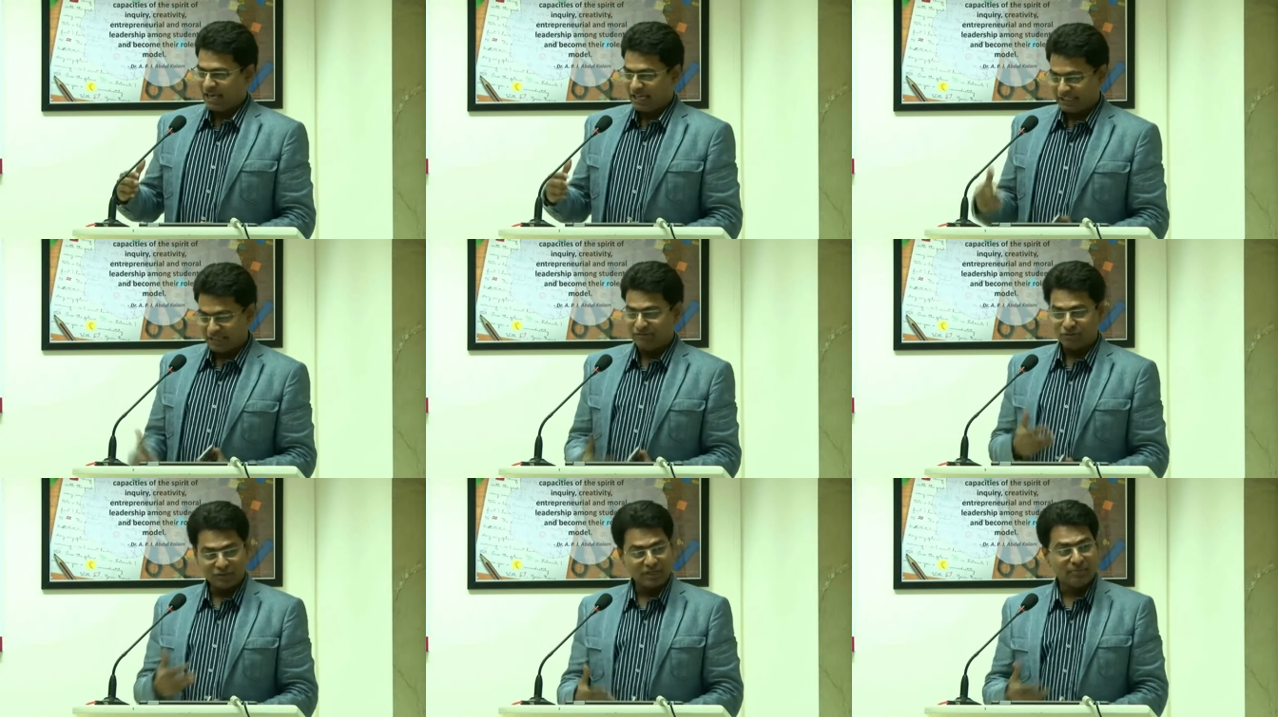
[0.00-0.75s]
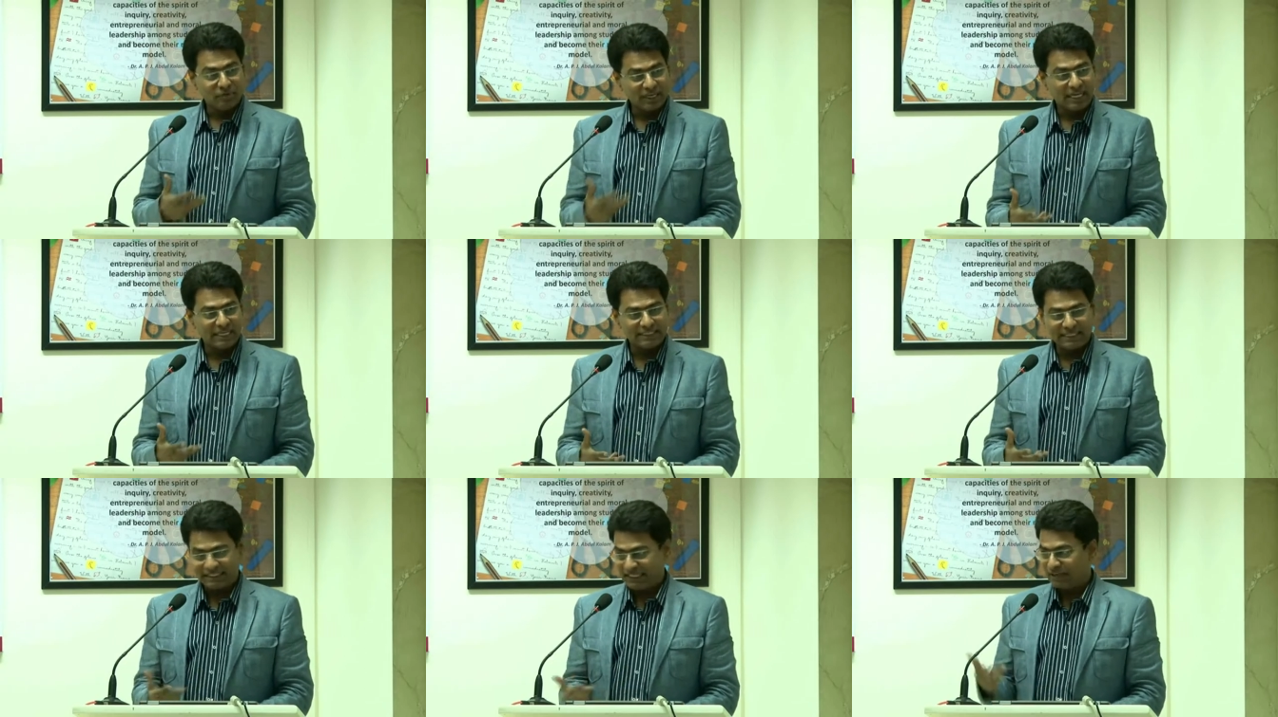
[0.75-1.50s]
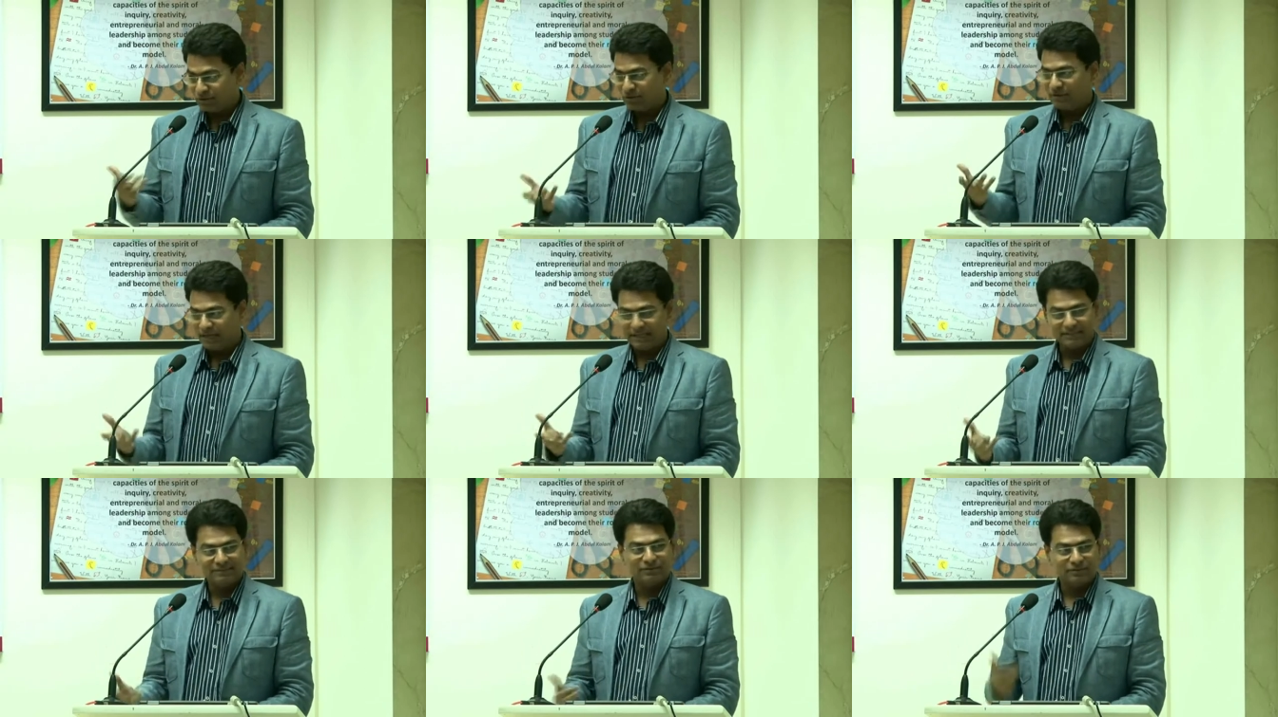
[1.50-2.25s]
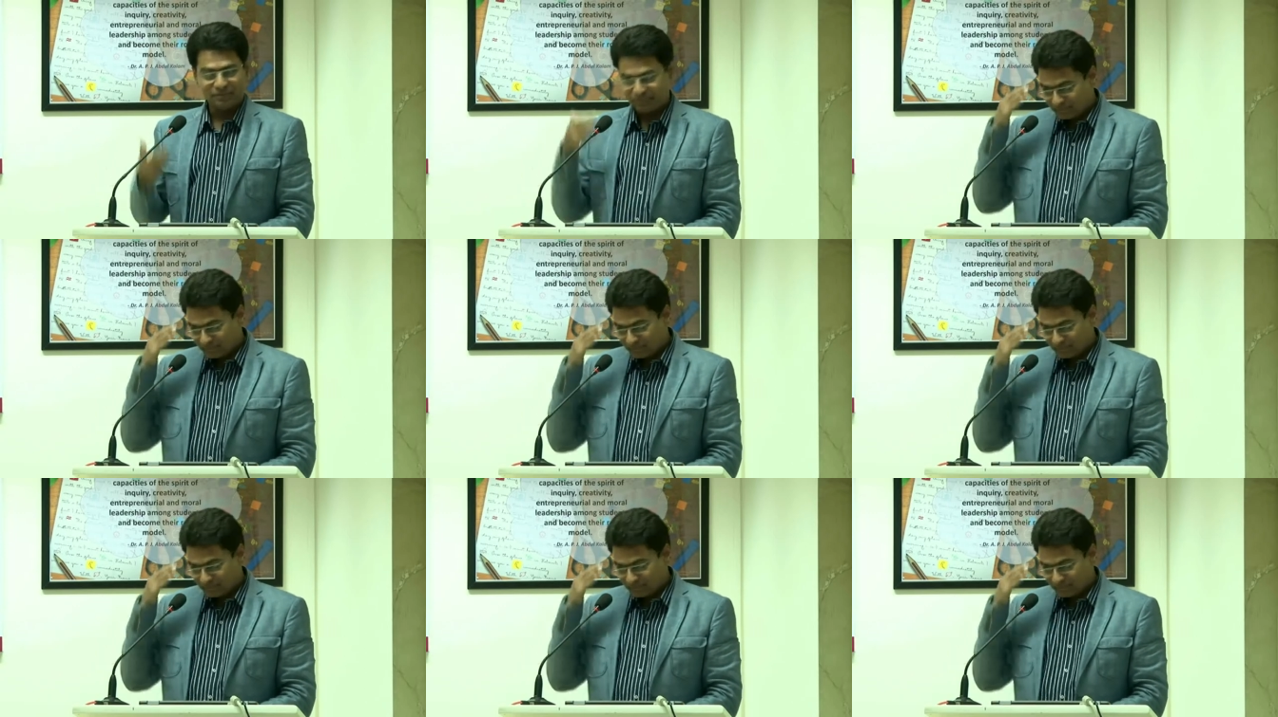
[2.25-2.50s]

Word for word: And then we could communicate during that, look, guys, you know,